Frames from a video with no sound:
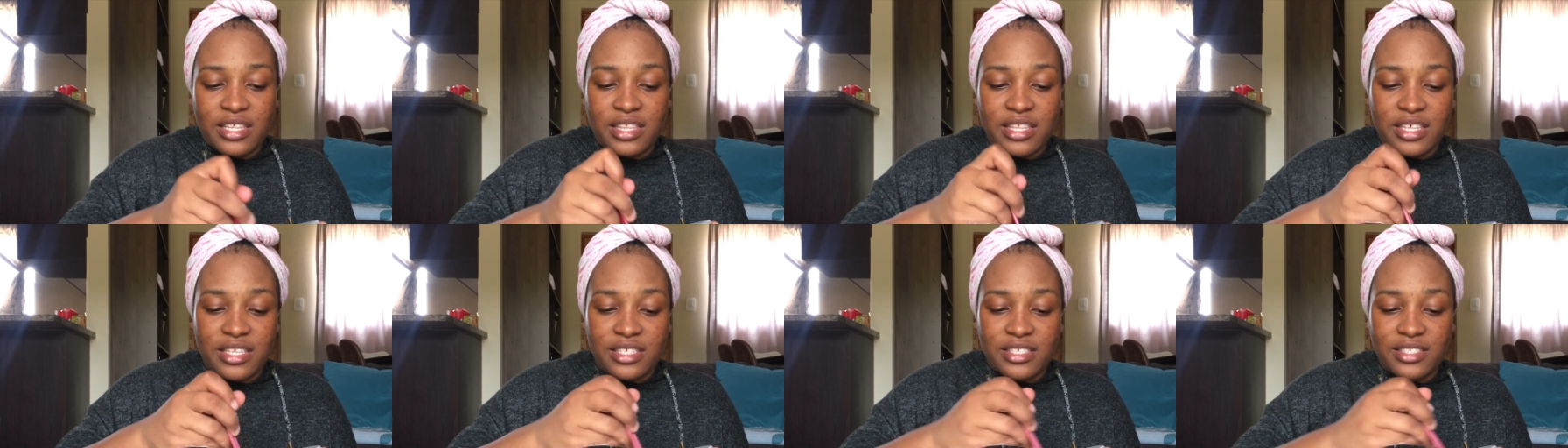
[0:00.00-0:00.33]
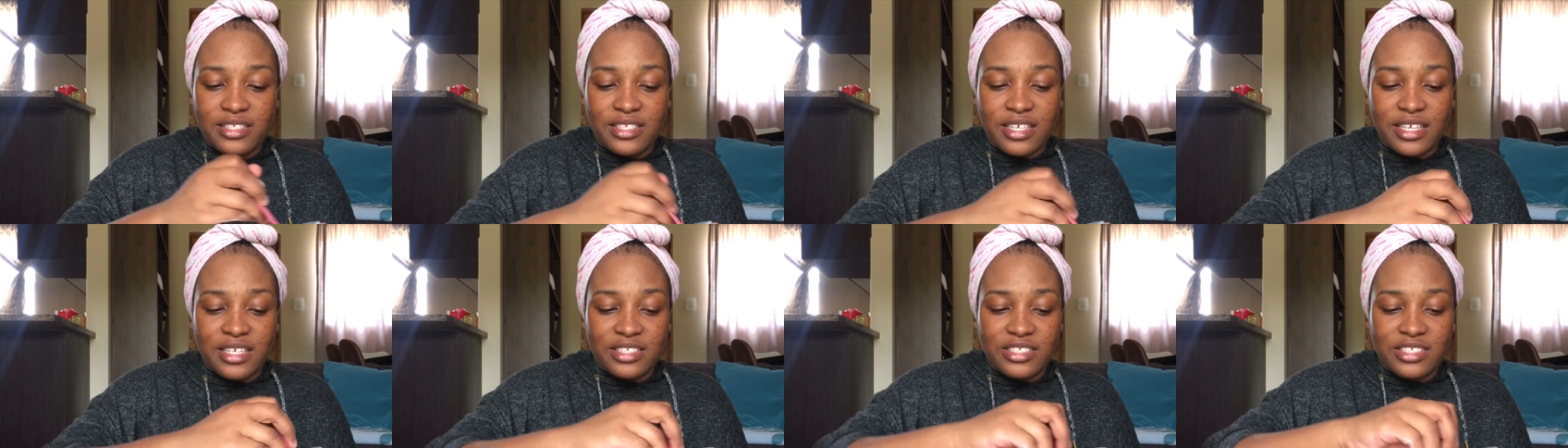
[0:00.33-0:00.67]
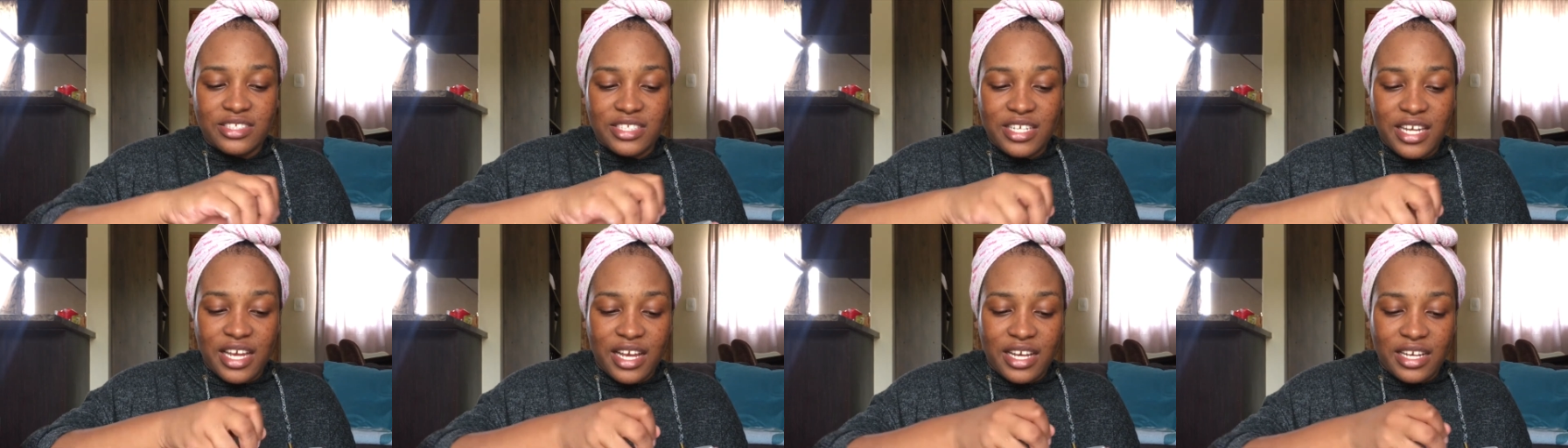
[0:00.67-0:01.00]
these
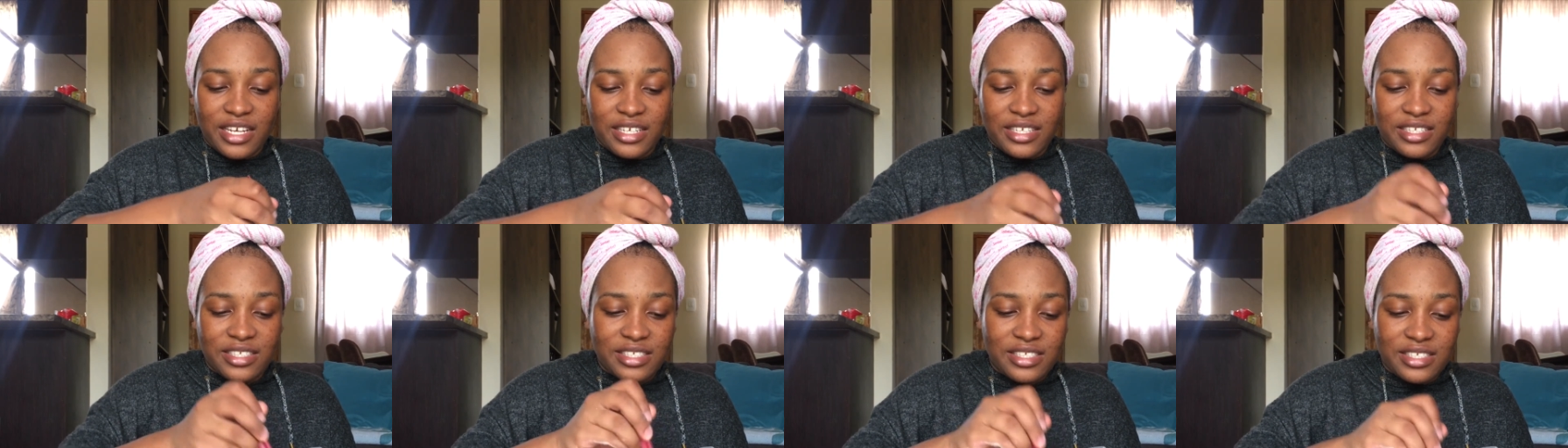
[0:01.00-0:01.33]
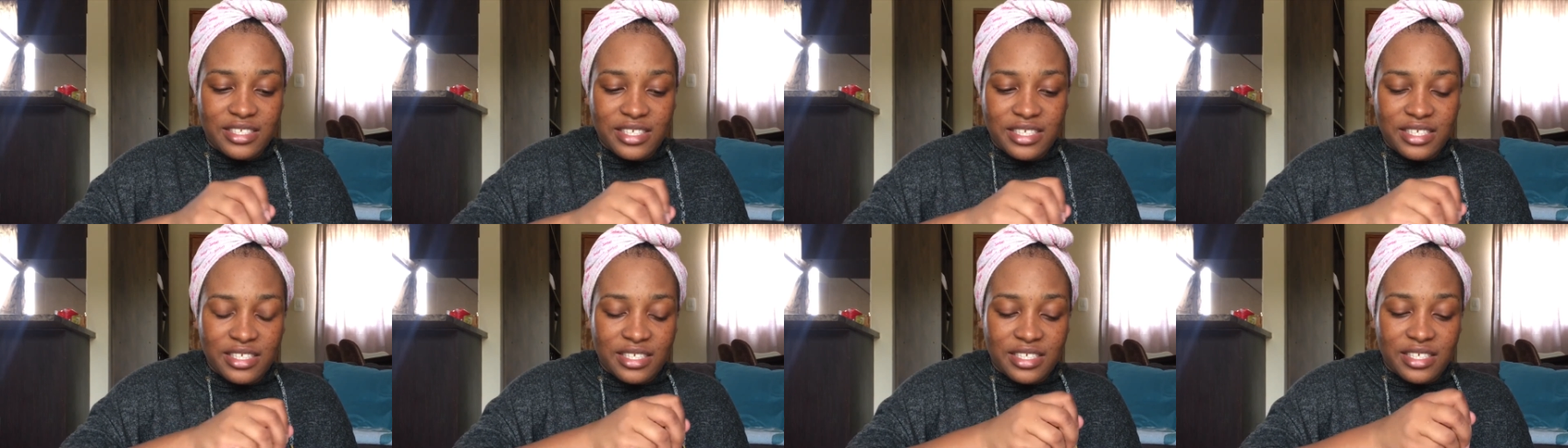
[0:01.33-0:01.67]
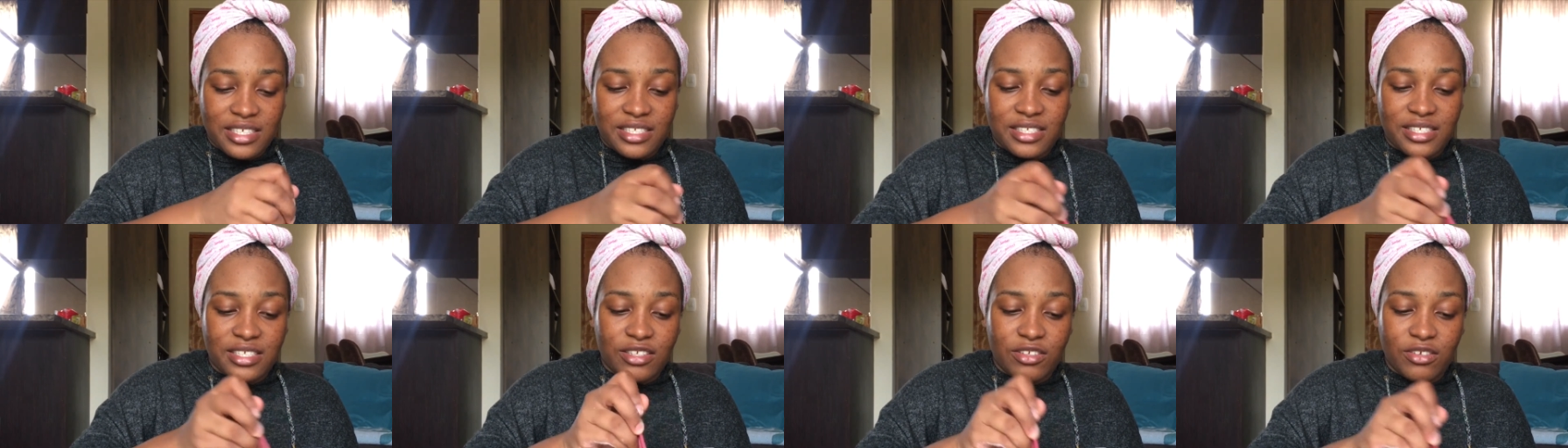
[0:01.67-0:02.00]
chunks
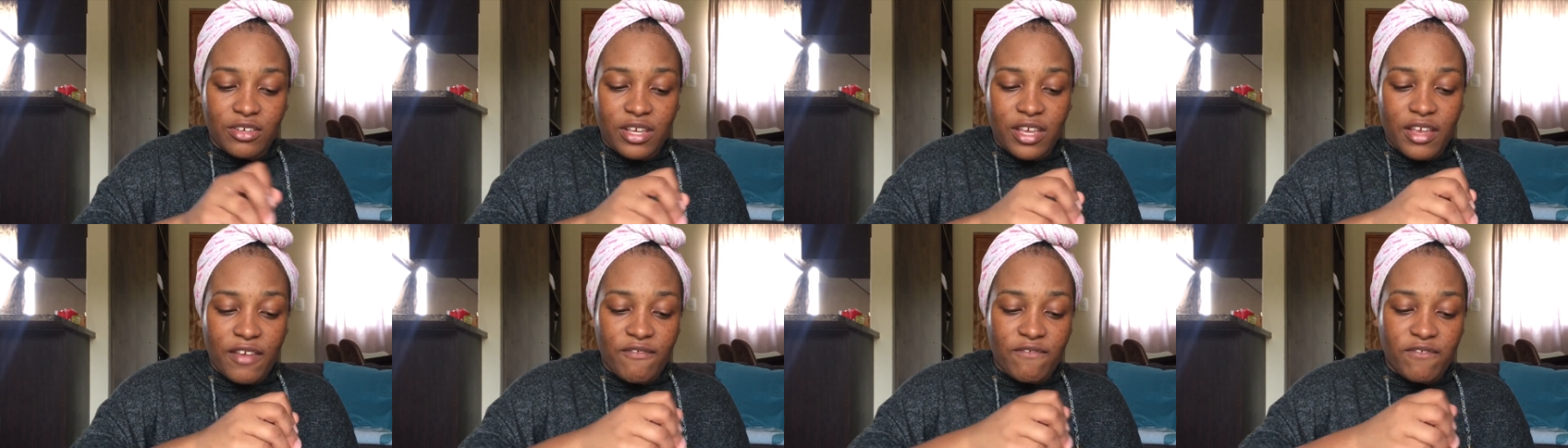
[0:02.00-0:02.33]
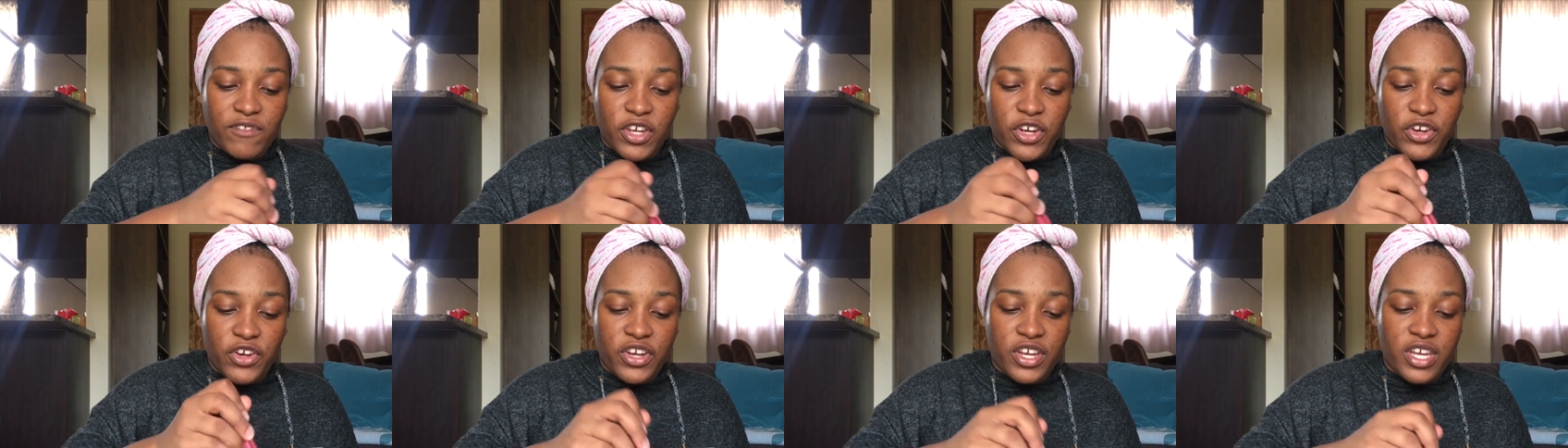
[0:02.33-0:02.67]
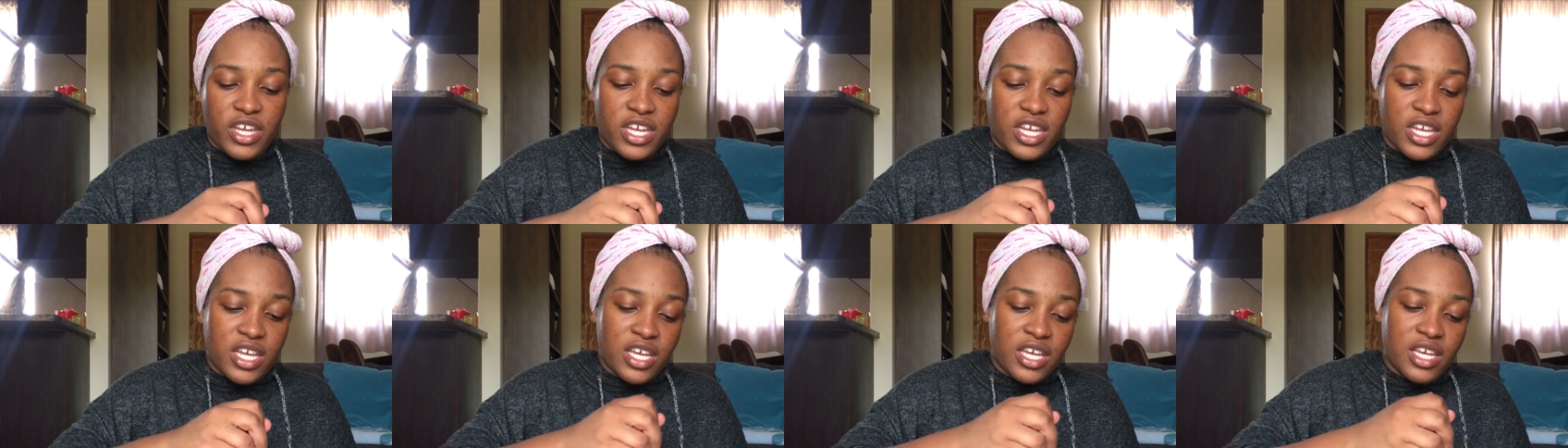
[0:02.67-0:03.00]
it's looking
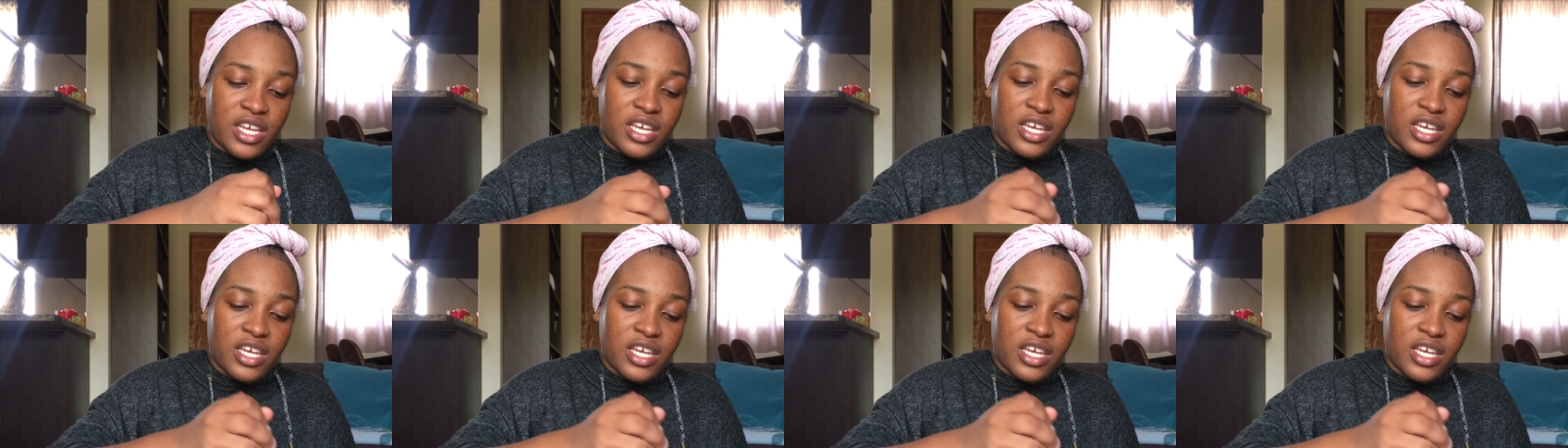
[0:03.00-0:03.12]
very